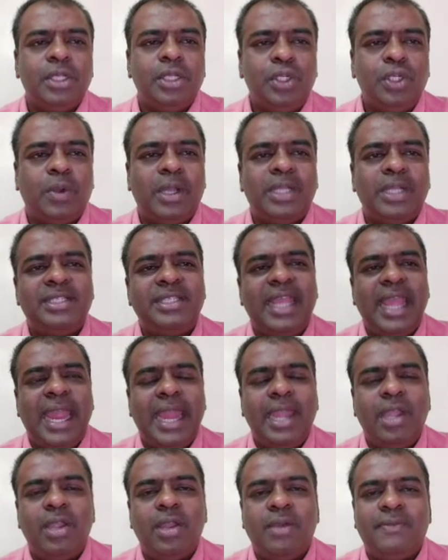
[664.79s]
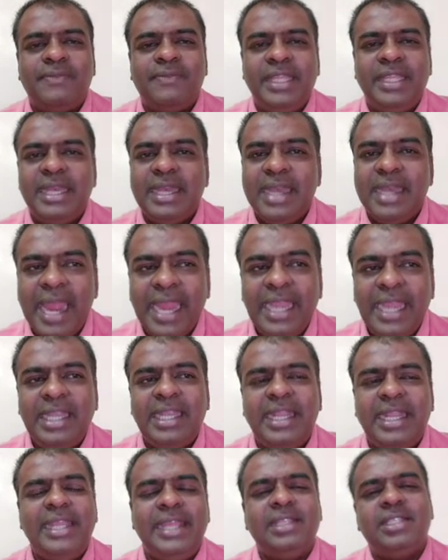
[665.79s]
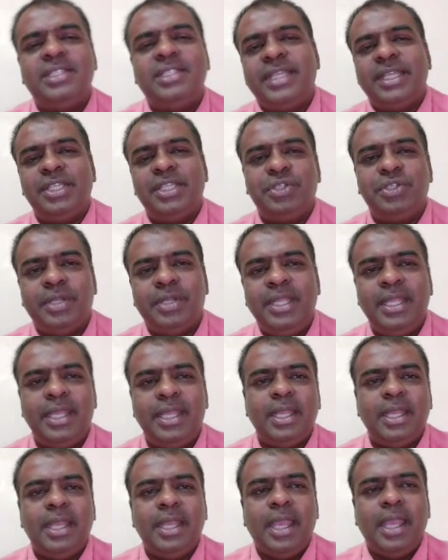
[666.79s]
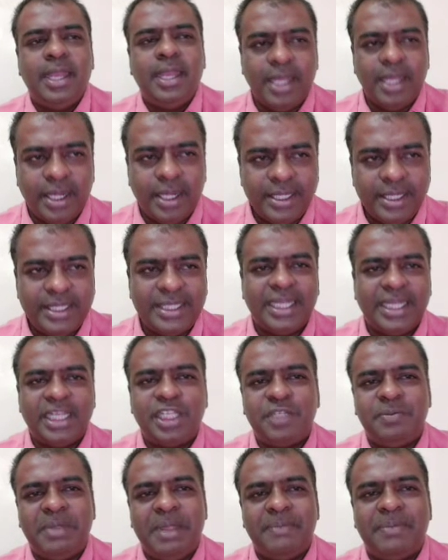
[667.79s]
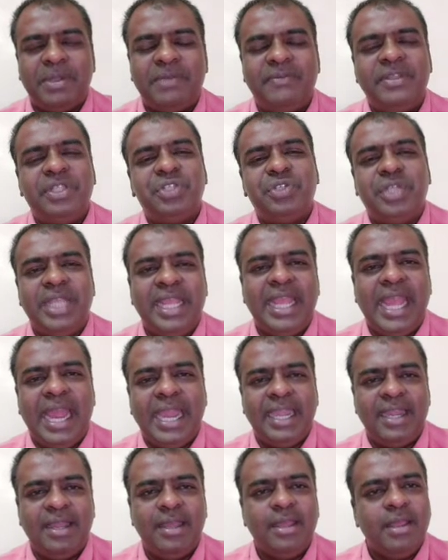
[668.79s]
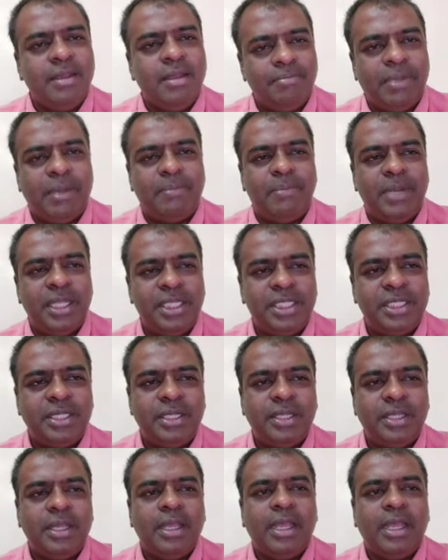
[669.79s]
towards the end of the 19th century in a research paper which he had published.